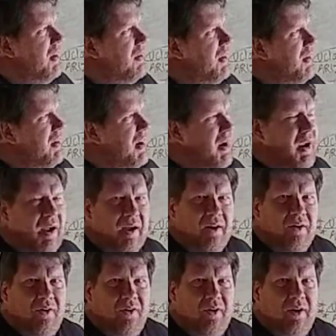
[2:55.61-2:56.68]
than they
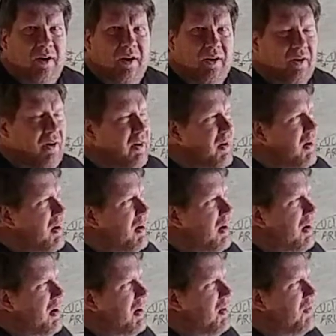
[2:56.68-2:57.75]
had all year.
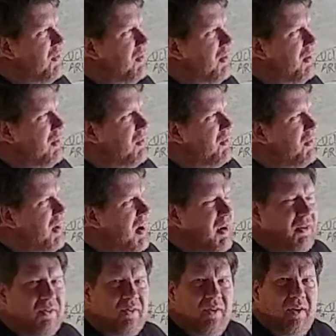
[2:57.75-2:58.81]
I guess a little
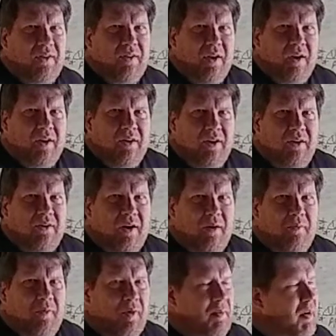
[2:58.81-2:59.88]
stat said they
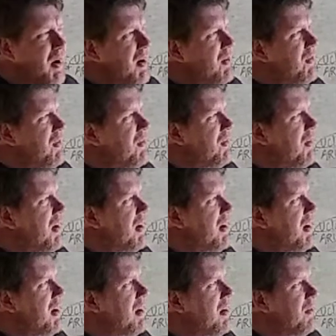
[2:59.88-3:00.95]
dropped more passes than
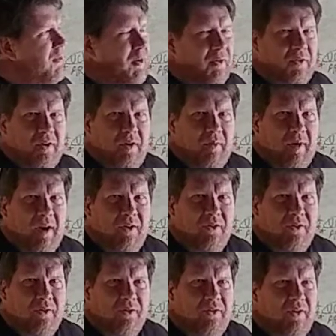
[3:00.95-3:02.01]
any NFL team
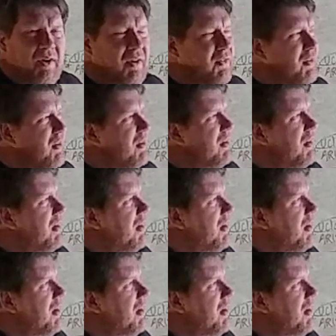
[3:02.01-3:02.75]
has all season.